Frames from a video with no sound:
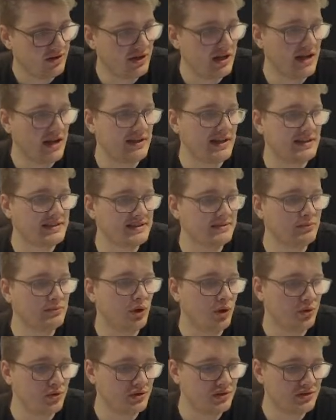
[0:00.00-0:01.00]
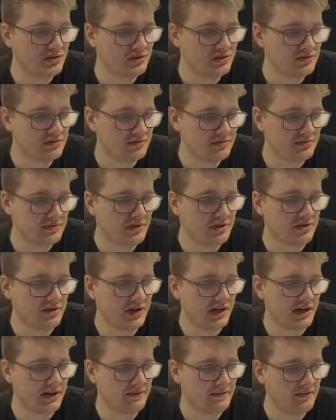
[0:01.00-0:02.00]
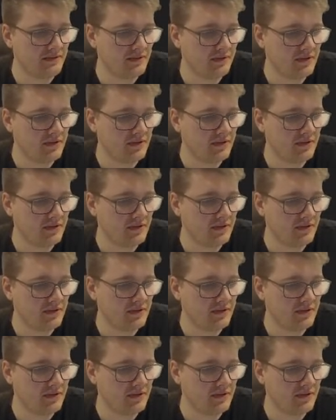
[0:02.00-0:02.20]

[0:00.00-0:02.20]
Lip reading: Oh yeah, that's the mode, correct.